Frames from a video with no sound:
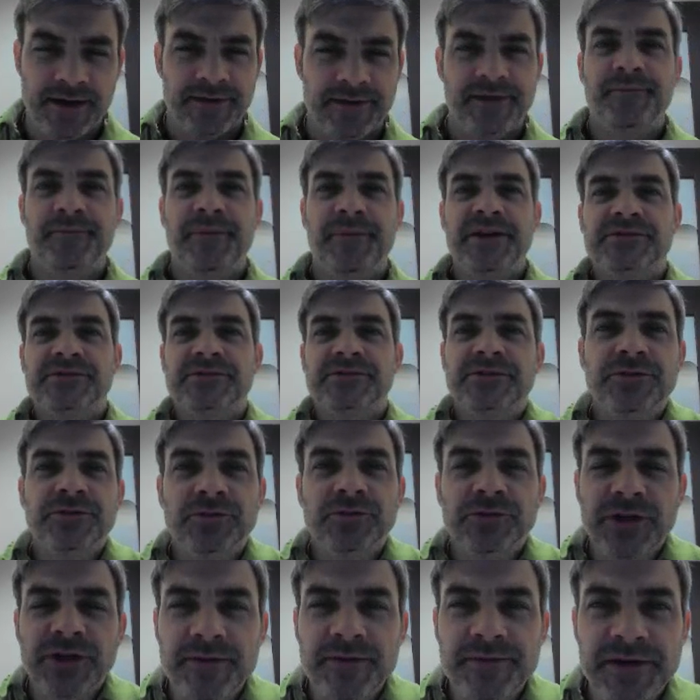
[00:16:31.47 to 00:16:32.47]
then basically you
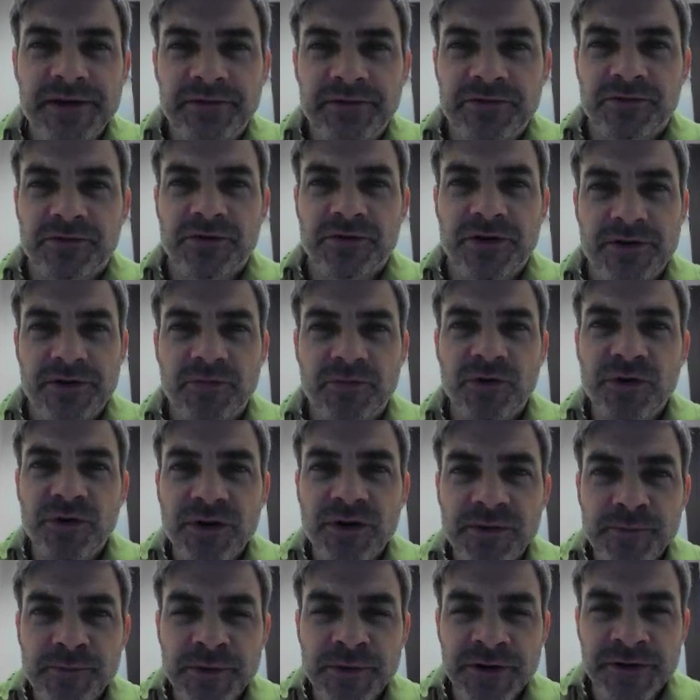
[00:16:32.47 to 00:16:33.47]
will not be able to run
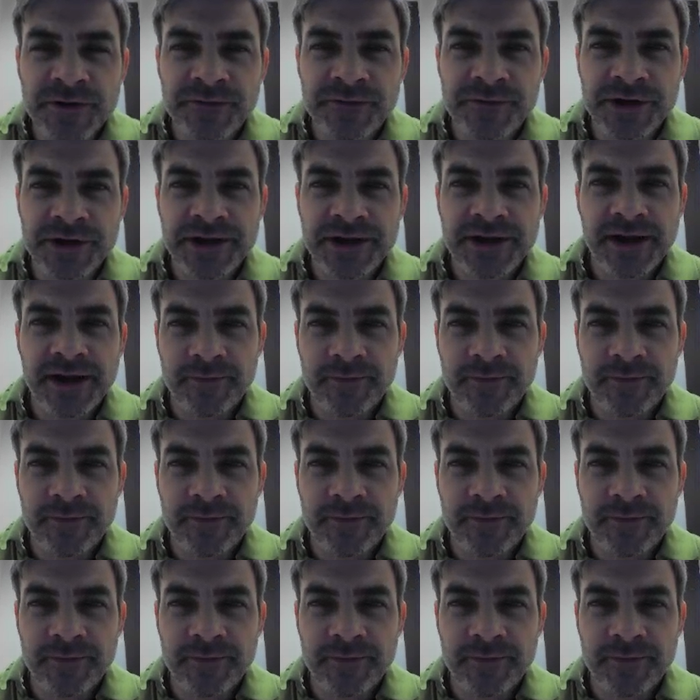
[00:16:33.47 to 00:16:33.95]
productivity